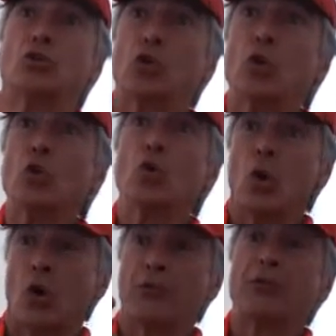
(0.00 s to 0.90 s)
2
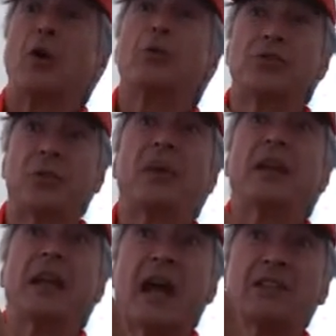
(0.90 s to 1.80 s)
of those 3
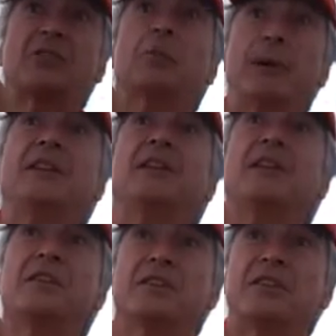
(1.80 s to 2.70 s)
has to be
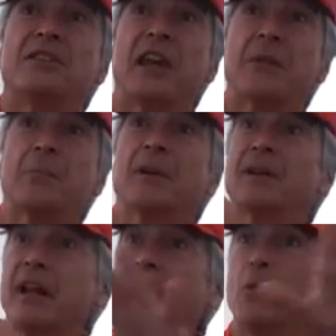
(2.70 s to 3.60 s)
the same.
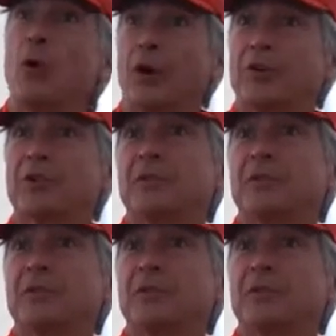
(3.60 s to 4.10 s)
Then it works.